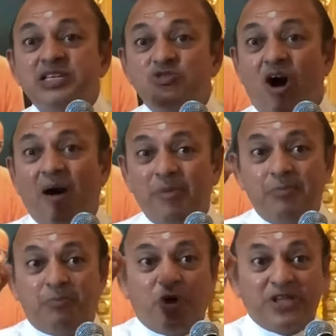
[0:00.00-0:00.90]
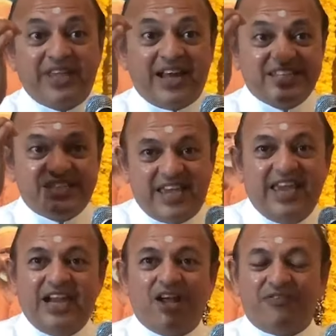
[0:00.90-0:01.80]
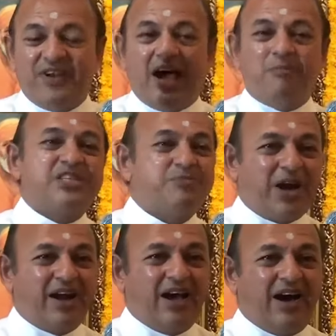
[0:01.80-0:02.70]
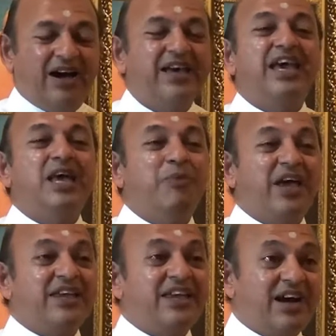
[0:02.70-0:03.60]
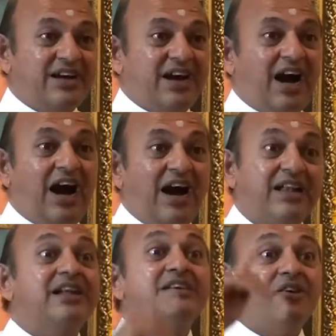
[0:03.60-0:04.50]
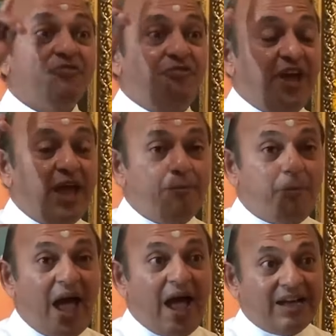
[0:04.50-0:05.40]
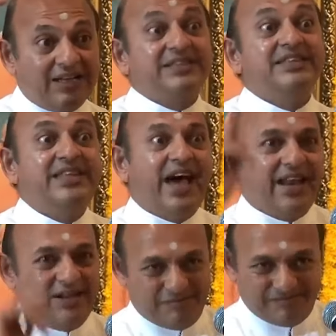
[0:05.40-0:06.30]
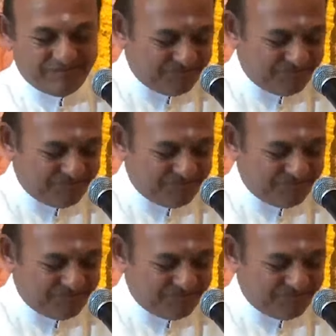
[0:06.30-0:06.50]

Swami put that seed of Namasmarana in my young heart way back then.